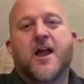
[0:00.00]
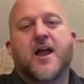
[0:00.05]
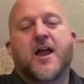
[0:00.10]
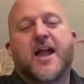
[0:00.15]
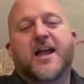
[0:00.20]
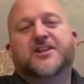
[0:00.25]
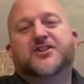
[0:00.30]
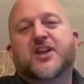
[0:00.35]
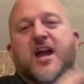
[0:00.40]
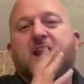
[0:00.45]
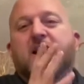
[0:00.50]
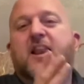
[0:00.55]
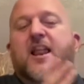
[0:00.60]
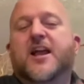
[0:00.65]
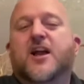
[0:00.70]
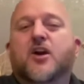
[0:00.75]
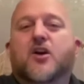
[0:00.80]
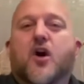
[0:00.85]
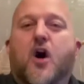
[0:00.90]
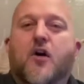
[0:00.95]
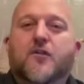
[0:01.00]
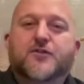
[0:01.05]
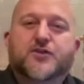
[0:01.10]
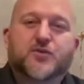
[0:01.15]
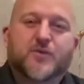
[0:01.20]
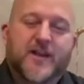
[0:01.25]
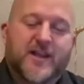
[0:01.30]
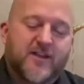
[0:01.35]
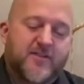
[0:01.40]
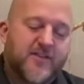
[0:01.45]
It's kind of like a golf
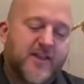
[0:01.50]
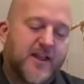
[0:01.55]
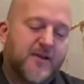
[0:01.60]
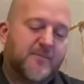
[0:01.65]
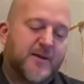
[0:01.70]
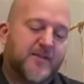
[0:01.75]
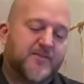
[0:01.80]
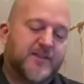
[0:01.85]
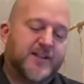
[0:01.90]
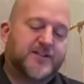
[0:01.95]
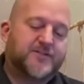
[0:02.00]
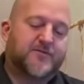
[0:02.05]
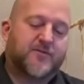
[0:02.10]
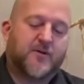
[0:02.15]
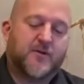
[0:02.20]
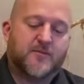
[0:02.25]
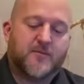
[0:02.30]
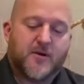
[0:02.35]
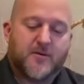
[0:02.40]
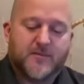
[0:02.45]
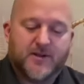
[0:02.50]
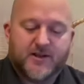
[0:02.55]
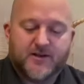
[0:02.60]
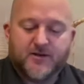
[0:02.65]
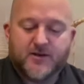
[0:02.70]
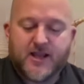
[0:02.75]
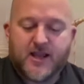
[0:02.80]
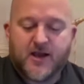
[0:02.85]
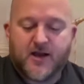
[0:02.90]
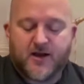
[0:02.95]
swing. Think about this for a
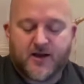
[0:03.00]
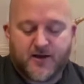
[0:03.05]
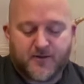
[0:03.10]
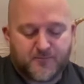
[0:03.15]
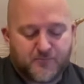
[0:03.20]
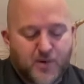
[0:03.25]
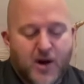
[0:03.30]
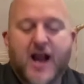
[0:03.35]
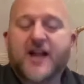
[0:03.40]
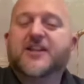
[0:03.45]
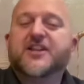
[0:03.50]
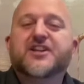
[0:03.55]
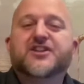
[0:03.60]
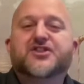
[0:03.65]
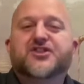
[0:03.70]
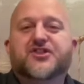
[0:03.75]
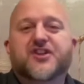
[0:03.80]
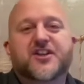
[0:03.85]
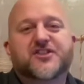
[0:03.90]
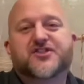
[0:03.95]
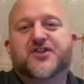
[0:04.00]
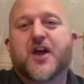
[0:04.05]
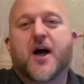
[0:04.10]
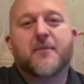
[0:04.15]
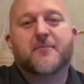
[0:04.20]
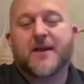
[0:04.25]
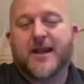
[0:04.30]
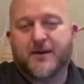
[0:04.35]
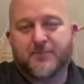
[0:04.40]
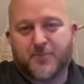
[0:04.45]
moment. Practice does not
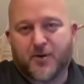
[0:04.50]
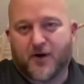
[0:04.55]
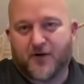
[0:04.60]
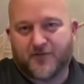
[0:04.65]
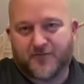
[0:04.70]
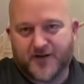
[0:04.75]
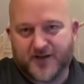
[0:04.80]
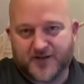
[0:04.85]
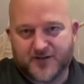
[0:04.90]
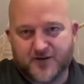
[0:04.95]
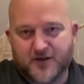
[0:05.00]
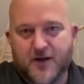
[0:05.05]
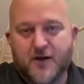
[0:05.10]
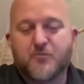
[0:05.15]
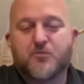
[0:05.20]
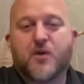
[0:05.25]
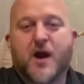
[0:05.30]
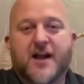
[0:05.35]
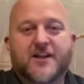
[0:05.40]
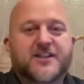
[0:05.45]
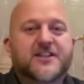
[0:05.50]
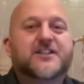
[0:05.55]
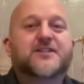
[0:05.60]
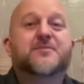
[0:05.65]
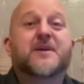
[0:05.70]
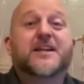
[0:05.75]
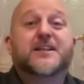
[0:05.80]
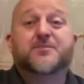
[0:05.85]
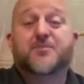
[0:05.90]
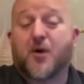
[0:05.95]
make perfect. Practice
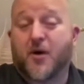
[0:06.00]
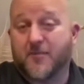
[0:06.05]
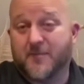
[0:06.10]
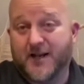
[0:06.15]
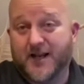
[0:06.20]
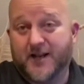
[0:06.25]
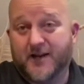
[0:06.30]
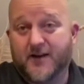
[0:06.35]
makes permanent.